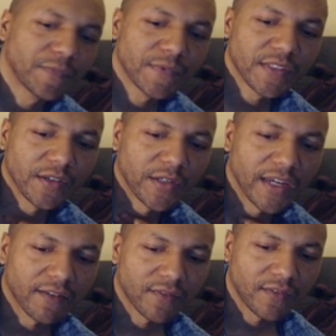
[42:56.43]
so
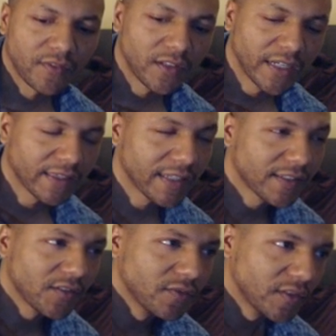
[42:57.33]
yeah, if, if you'd like that
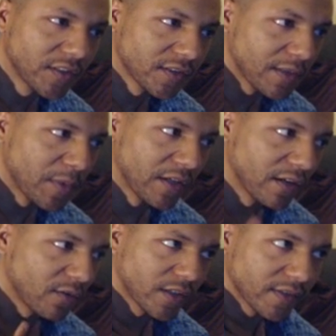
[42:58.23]
silver, just let me
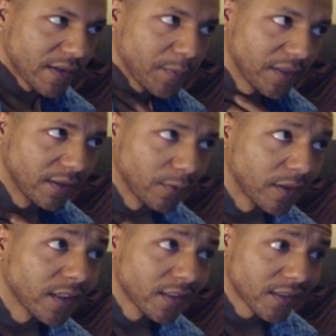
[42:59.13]
know because I'll be done with
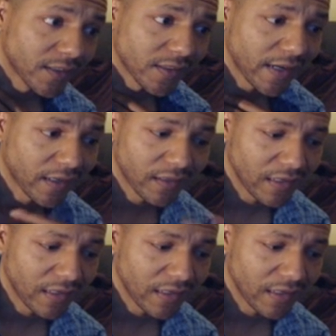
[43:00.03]
this in a second.